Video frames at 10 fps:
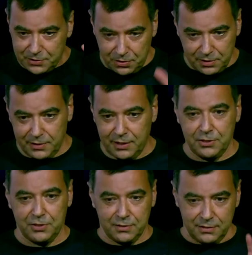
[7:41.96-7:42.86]
it's not
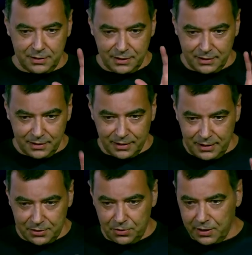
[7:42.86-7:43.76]
intelligent.
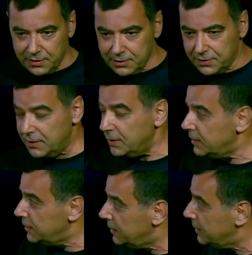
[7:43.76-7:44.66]
Let's look at this uh,
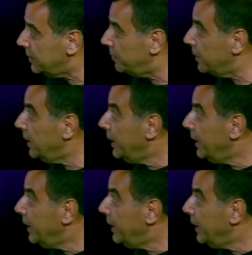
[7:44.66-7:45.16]
example.